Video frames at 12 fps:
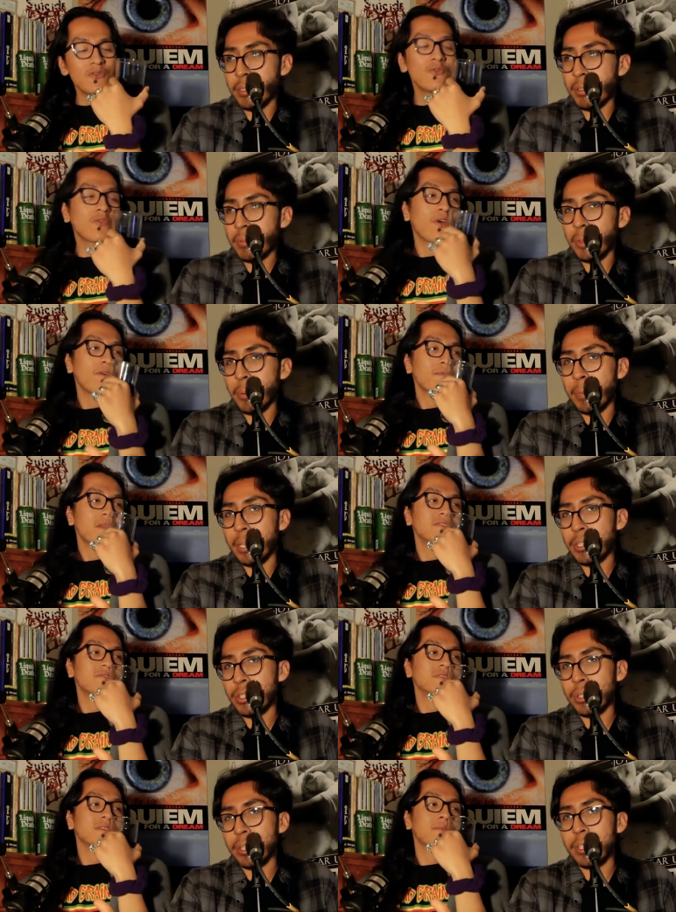Speaker 1: you for Mean,
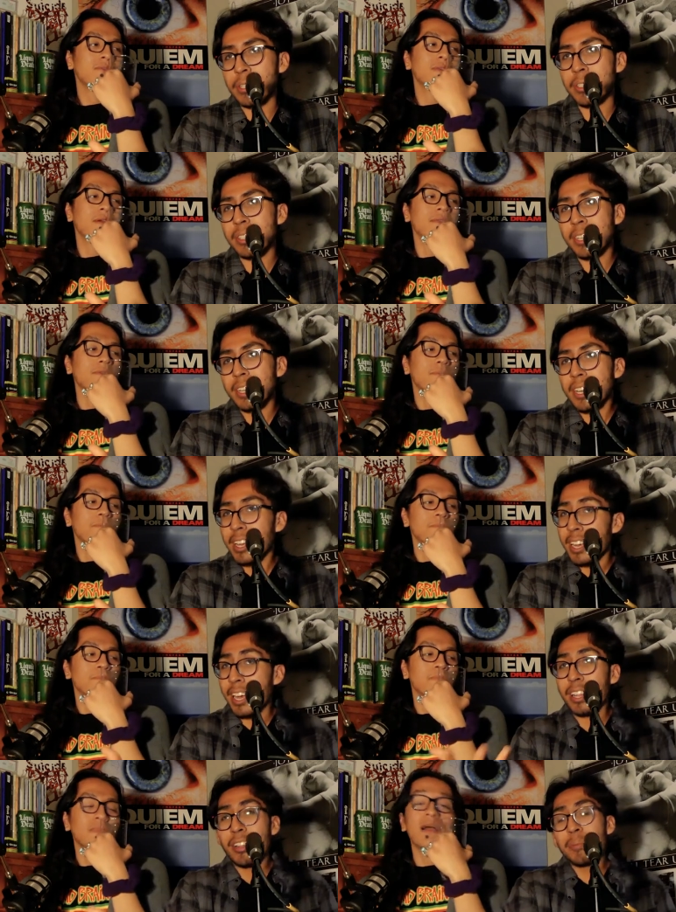Streets,
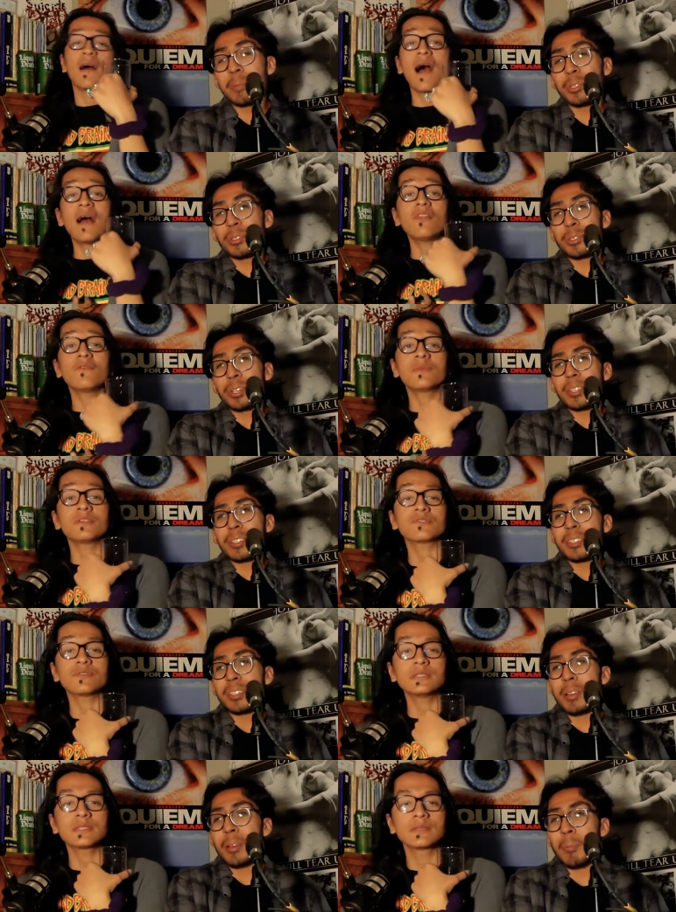I love Mean. I Streets, love Mean
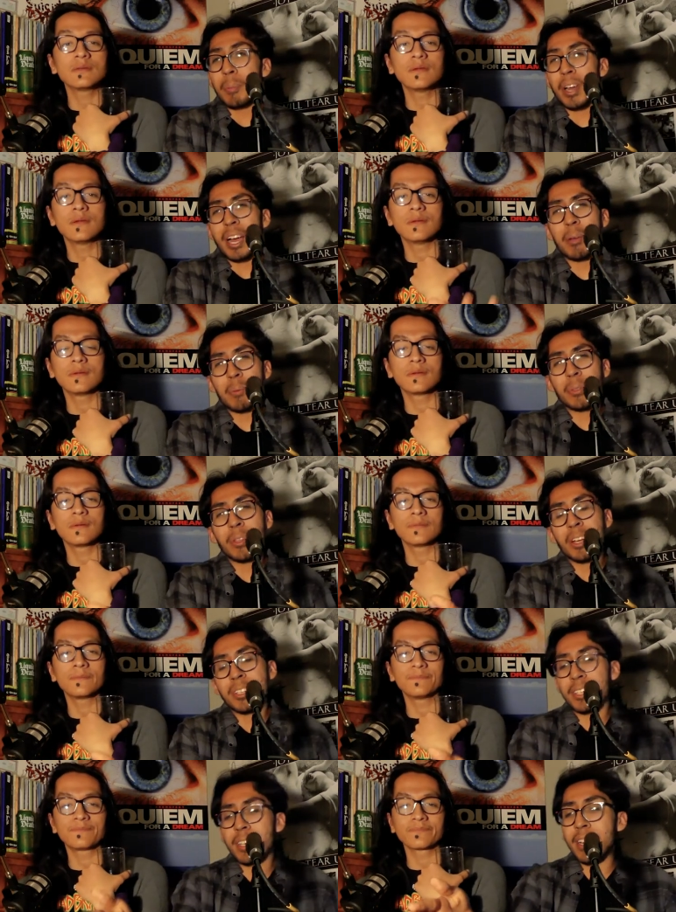Streets, but I will
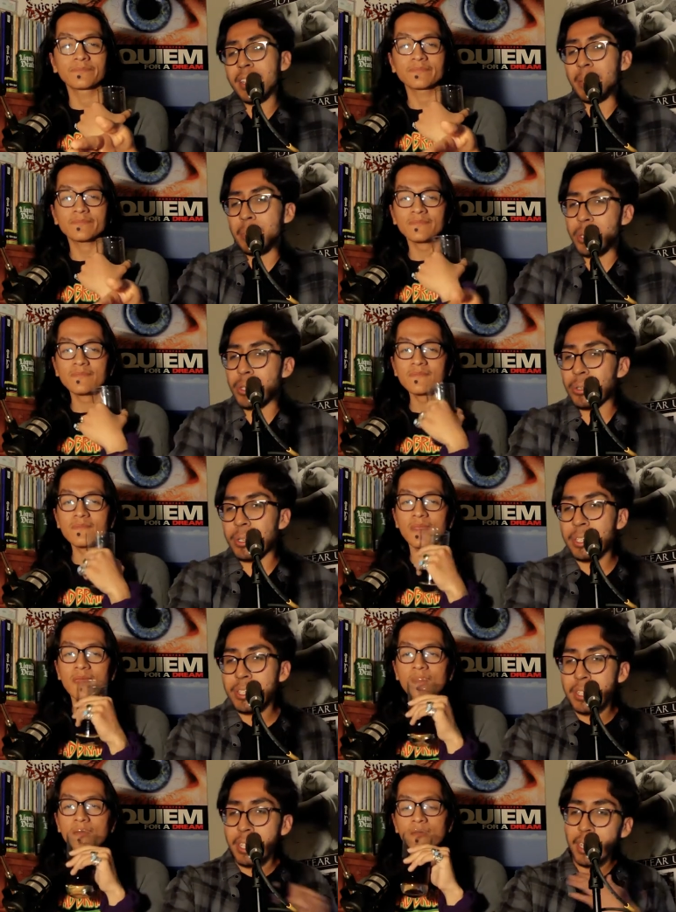not deny that Mean
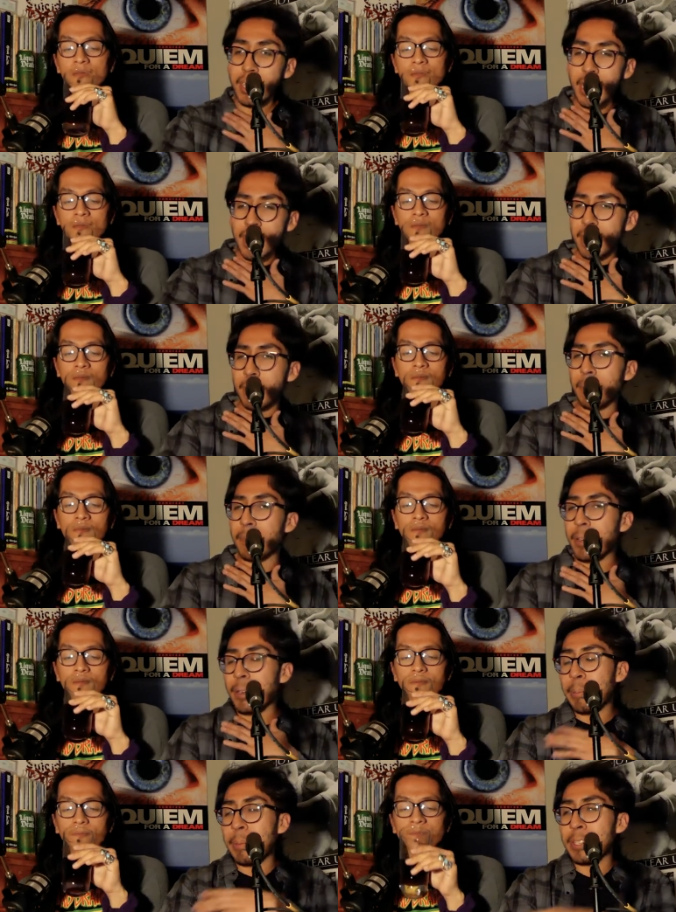Streets can get
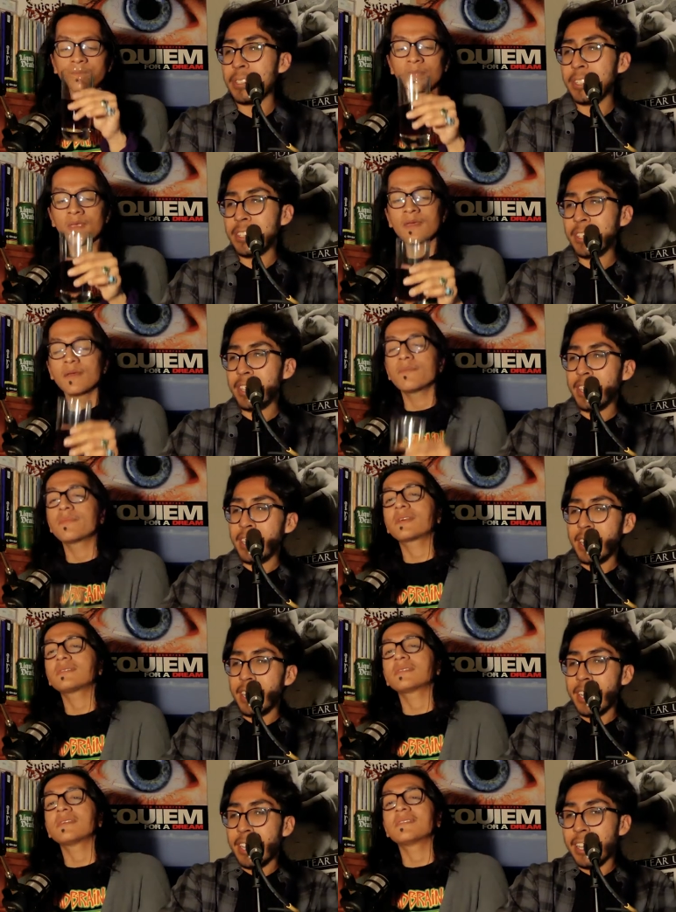very
Speaker 2: messy
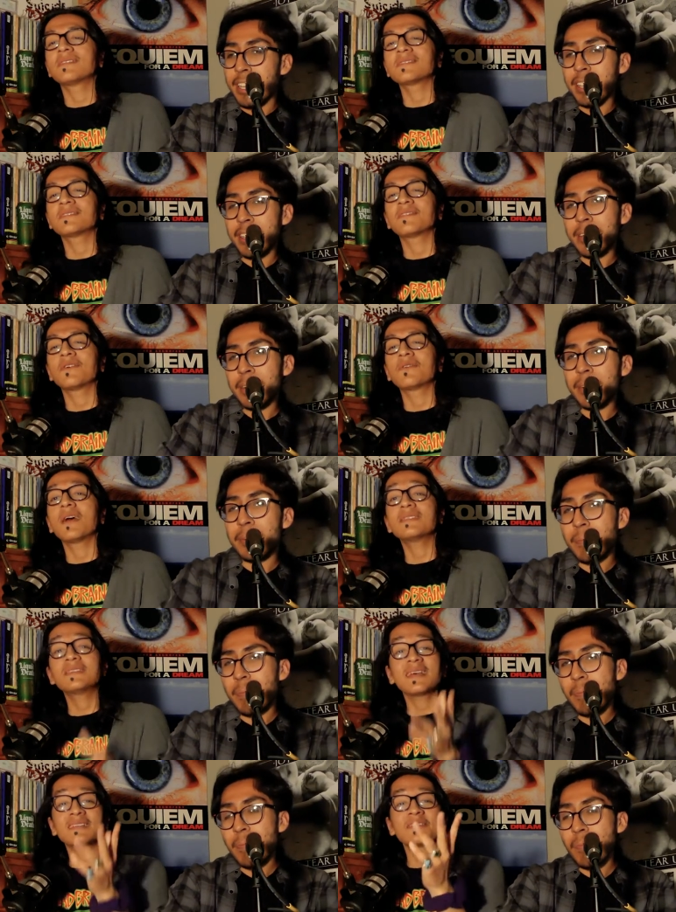because it doesn't know. And
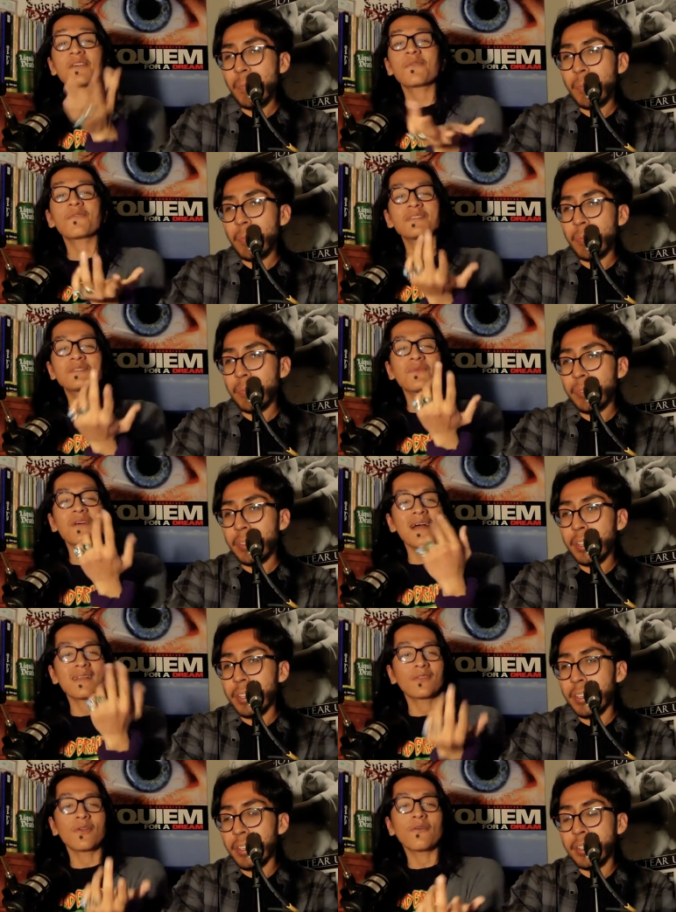see, that's another reason why
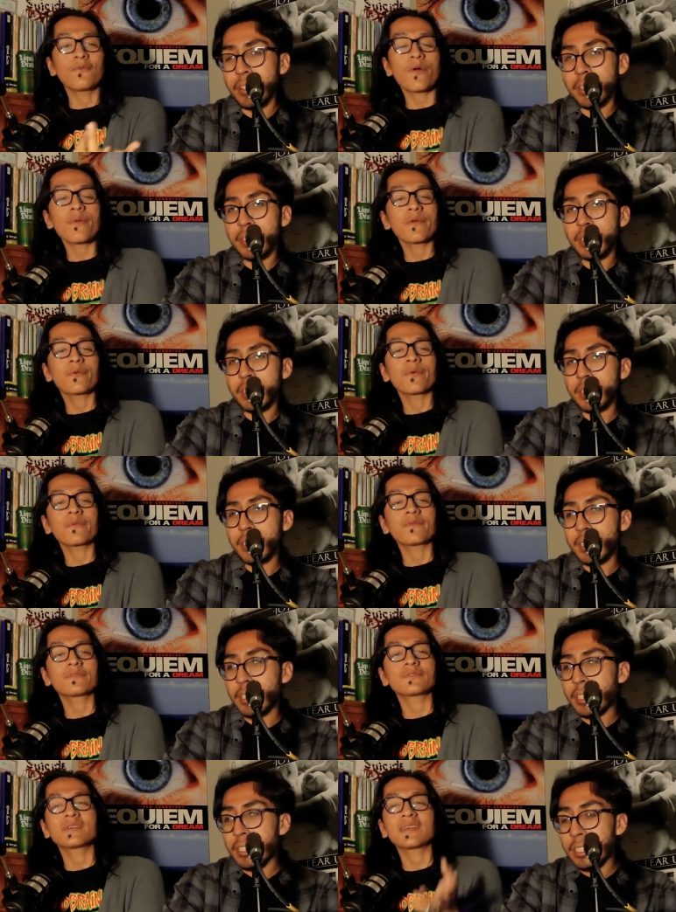I love Watermelon Woman
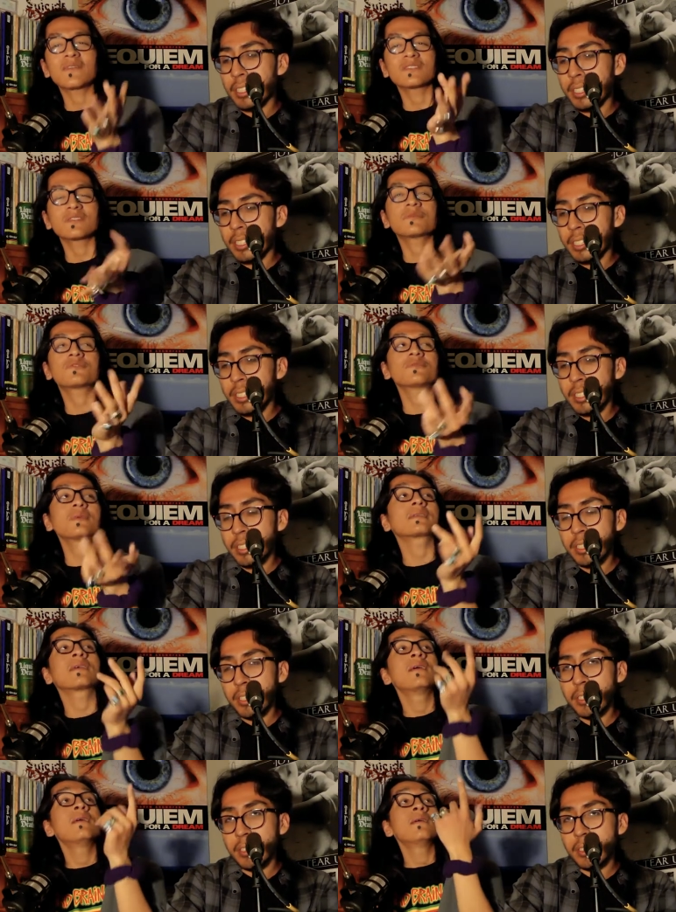from the Street. I gave it so much
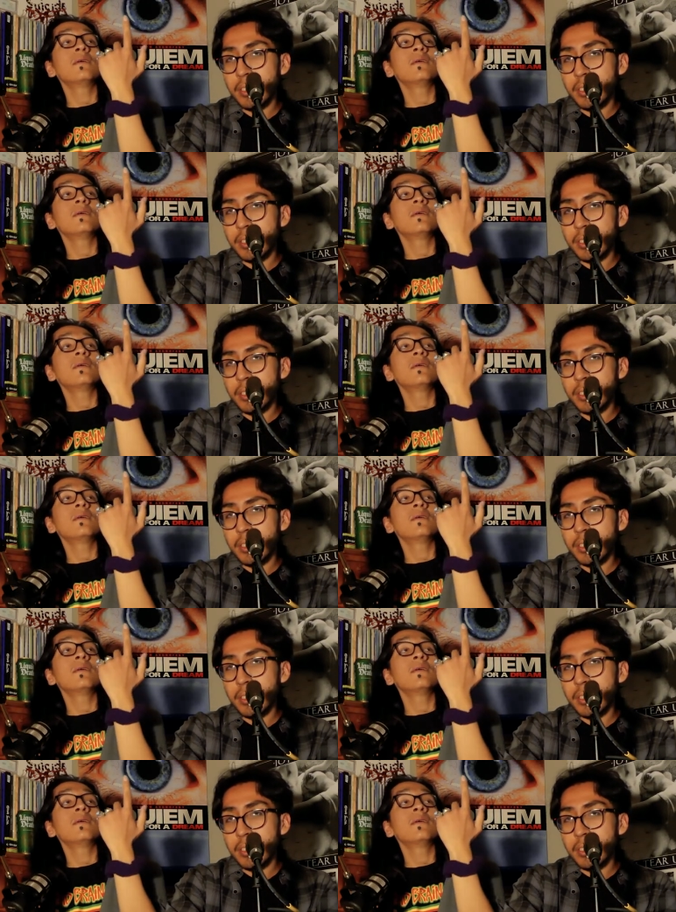respect.